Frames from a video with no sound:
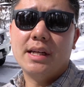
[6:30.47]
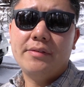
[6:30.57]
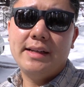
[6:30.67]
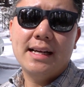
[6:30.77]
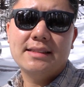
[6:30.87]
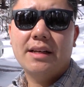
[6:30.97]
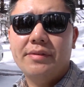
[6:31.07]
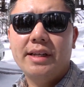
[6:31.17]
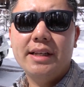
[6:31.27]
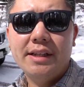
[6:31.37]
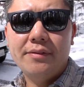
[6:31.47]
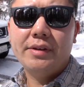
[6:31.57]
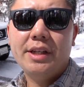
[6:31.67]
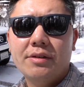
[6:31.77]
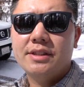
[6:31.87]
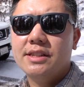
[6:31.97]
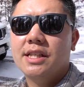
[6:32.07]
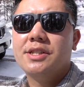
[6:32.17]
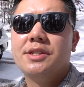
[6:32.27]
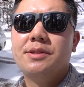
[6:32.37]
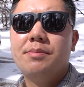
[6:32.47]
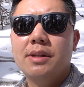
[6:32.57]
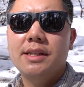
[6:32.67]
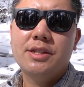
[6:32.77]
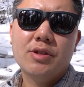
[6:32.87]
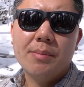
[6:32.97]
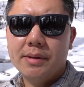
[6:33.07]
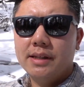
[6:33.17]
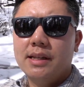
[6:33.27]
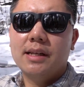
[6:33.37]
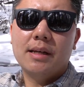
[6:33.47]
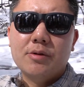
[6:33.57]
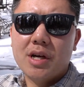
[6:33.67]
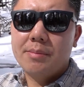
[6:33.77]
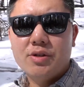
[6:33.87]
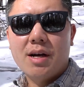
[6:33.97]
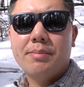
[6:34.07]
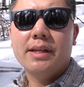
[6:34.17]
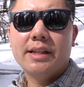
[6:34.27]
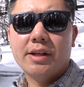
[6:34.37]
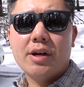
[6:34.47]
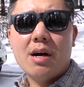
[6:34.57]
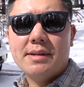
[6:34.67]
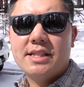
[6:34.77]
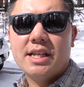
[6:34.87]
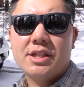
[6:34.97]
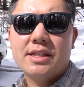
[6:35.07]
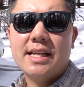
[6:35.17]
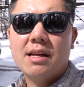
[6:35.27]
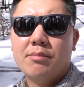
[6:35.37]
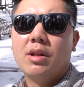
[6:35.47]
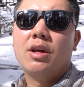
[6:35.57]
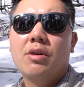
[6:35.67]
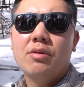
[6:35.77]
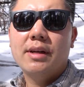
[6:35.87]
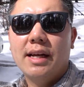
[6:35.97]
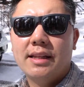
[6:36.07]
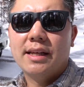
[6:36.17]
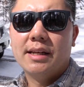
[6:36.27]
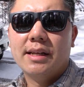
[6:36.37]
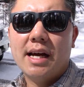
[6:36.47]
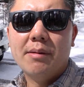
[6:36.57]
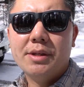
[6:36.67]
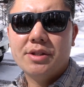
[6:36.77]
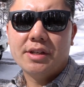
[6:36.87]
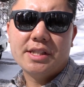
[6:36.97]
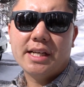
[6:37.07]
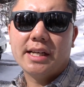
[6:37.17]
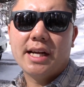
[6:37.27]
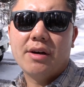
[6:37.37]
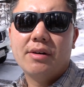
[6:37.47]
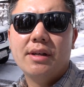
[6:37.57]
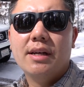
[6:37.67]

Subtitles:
if you guys have any video suggestions, please drop it in the comment section down below, and then I'll be sure to check it out.